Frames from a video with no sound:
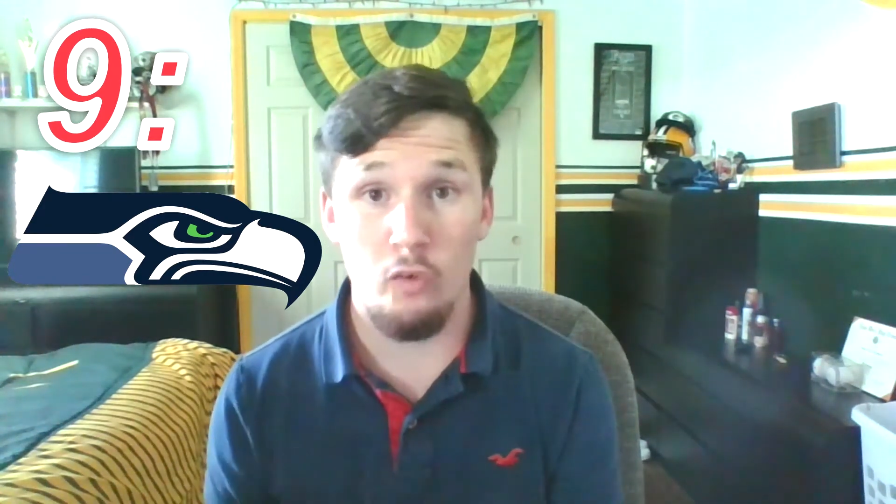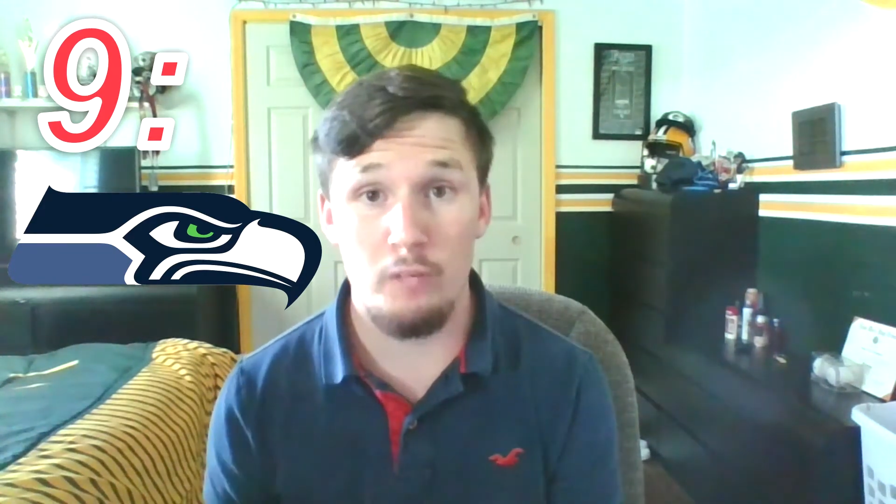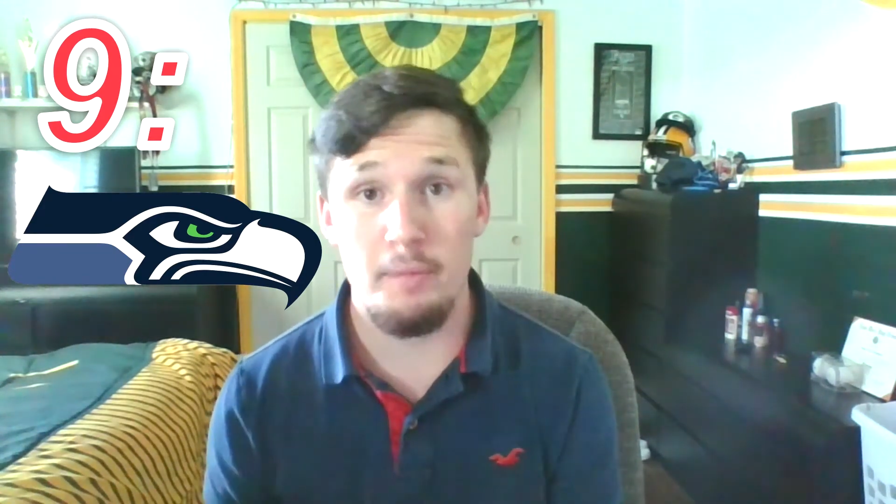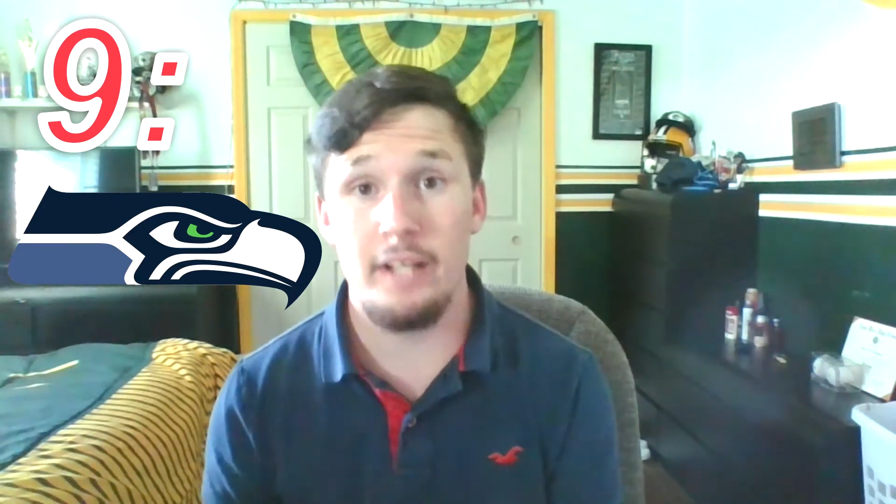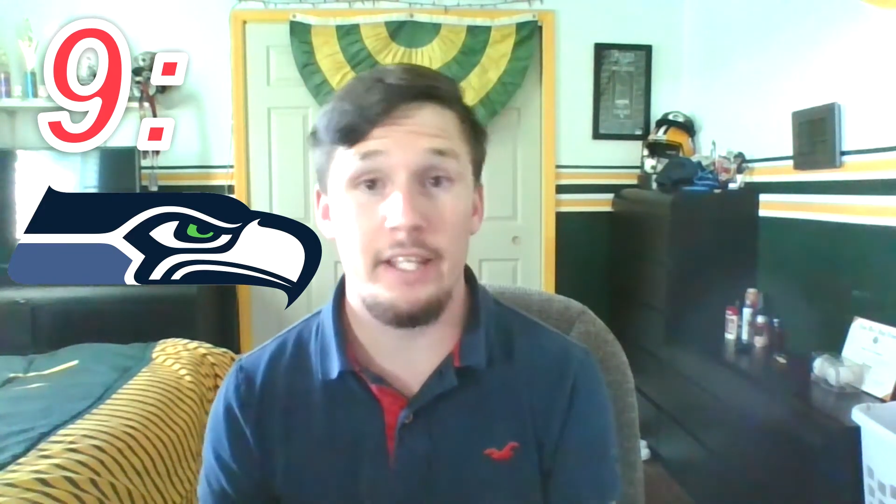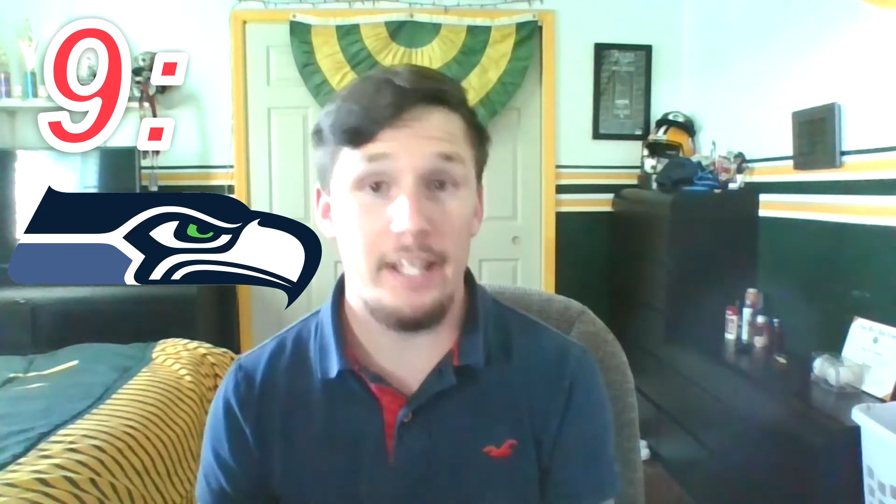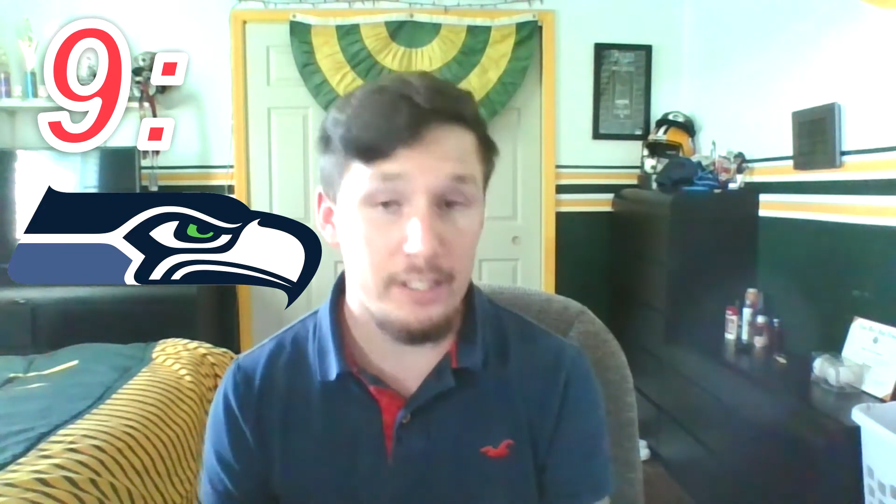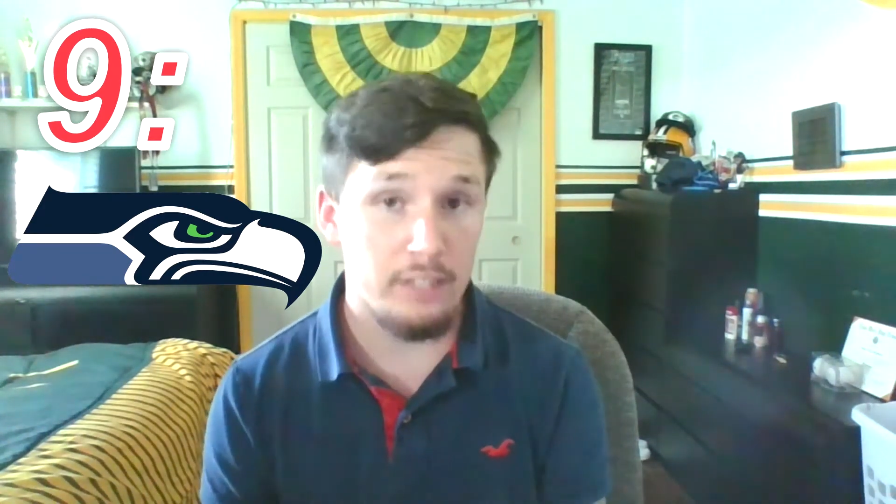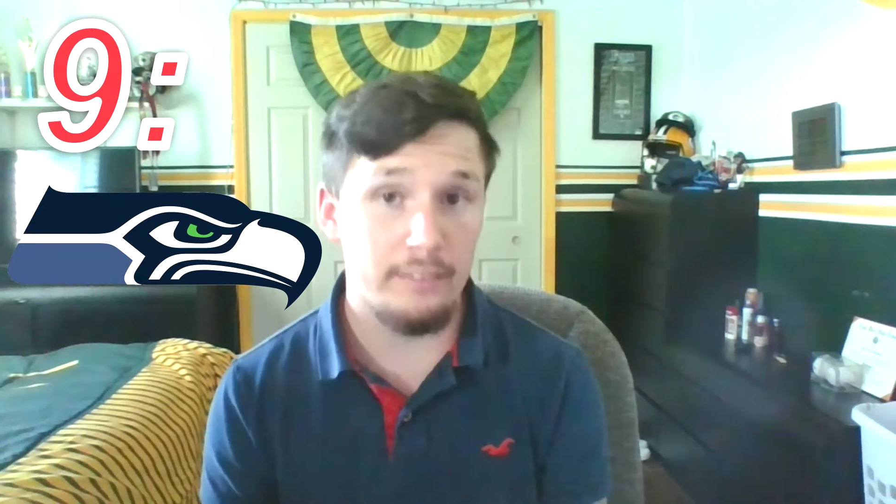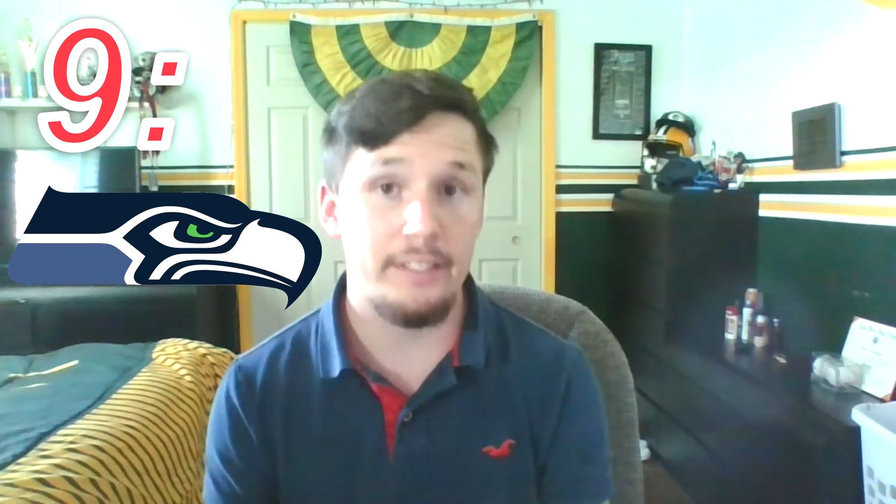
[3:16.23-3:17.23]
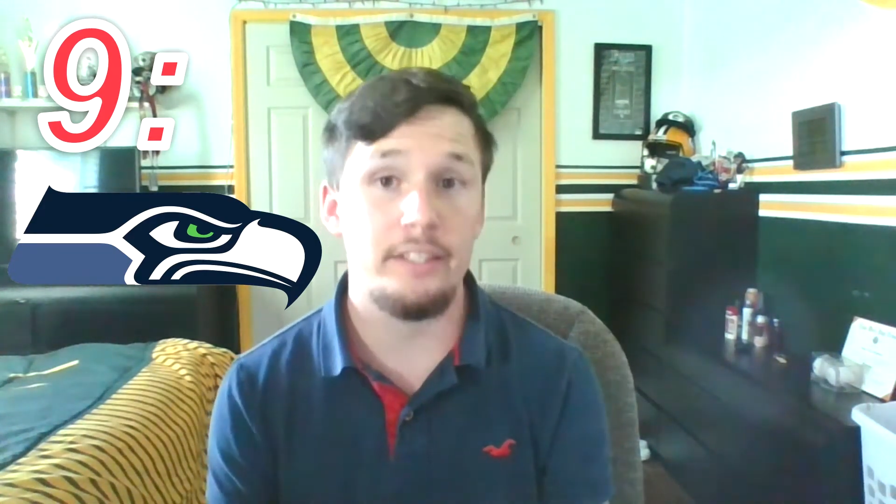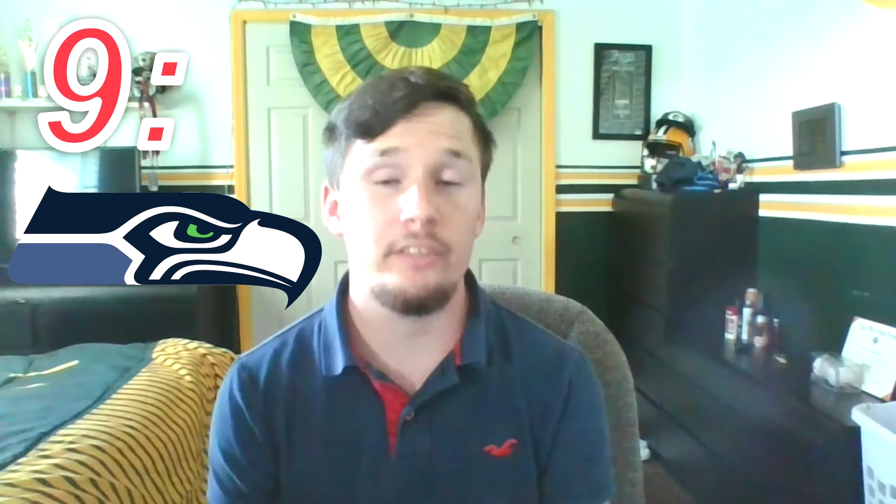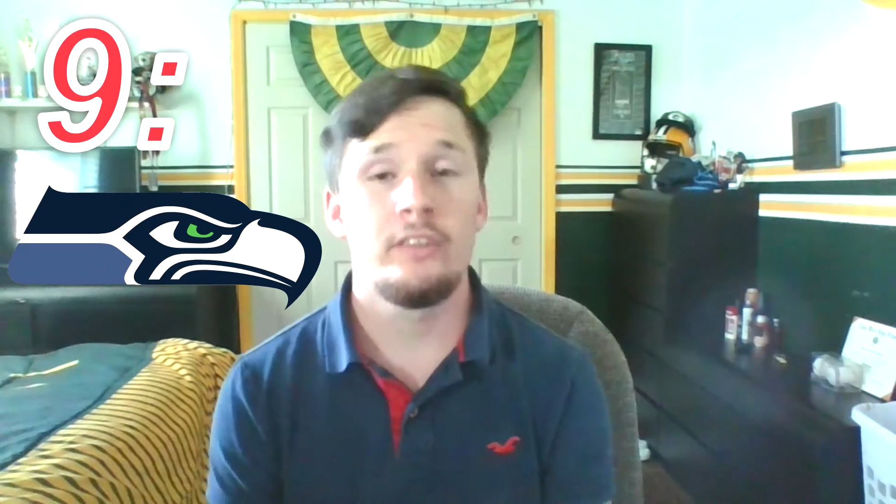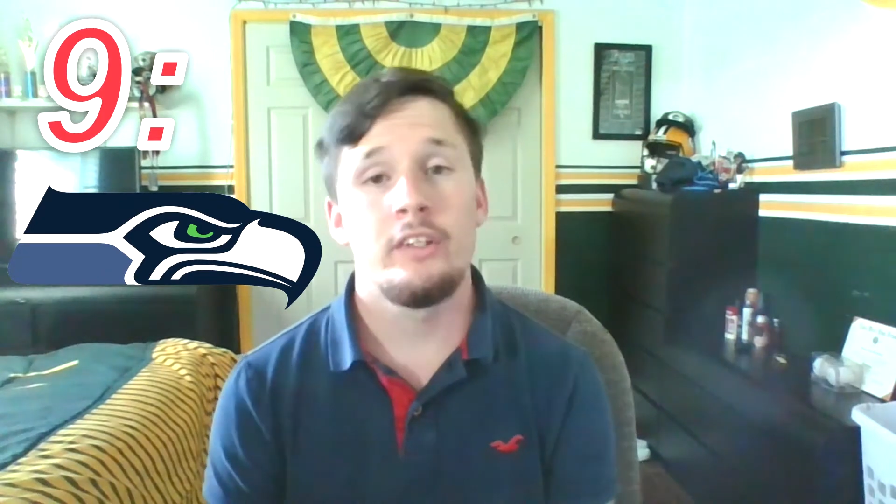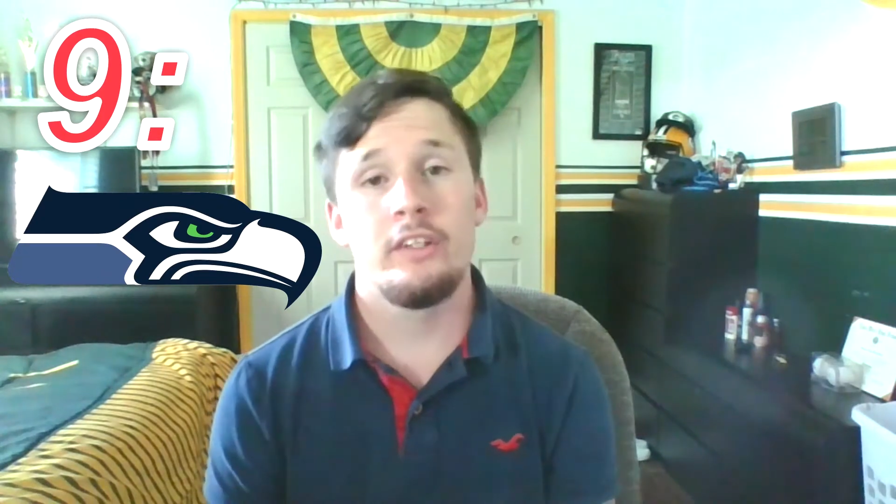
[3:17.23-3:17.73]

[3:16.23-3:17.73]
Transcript: quarterback in the league.